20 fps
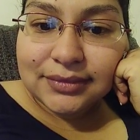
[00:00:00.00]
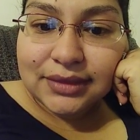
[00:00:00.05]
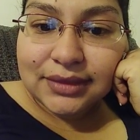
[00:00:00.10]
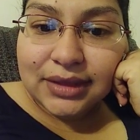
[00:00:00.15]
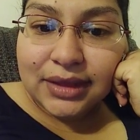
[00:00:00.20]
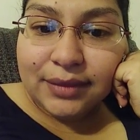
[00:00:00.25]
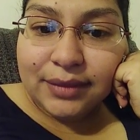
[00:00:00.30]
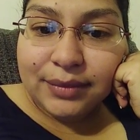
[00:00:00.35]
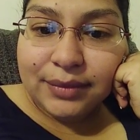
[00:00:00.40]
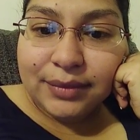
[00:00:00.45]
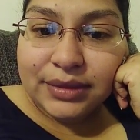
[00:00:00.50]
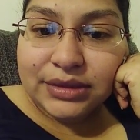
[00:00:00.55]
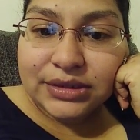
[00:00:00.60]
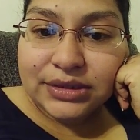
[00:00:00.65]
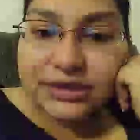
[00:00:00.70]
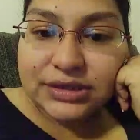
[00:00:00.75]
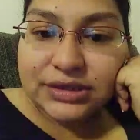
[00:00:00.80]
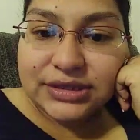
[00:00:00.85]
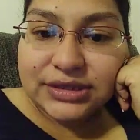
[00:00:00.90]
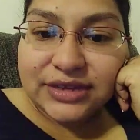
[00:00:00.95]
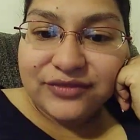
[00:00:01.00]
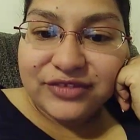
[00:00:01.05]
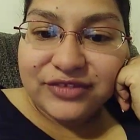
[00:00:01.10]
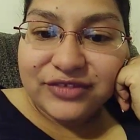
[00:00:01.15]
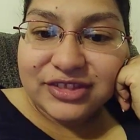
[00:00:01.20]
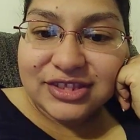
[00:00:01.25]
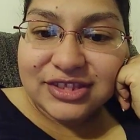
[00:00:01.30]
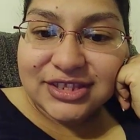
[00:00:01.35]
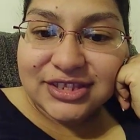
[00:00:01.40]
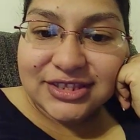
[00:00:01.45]
I've been to San
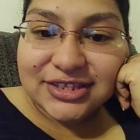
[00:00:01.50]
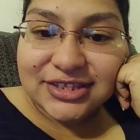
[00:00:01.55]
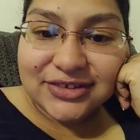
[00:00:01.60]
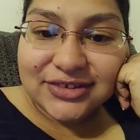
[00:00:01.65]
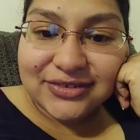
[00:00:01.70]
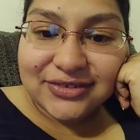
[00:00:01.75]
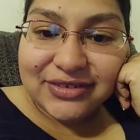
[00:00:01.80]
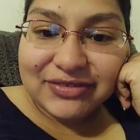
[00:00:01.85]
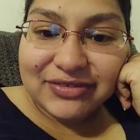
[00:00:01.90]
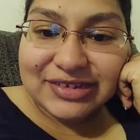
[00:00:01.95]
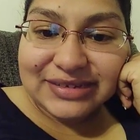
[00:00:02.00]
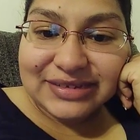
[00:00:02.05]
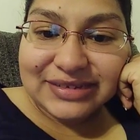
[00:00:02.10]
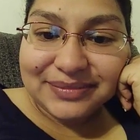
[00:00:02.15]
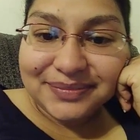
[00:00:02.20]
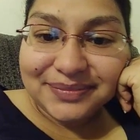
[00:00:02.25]
Francisco, loved it.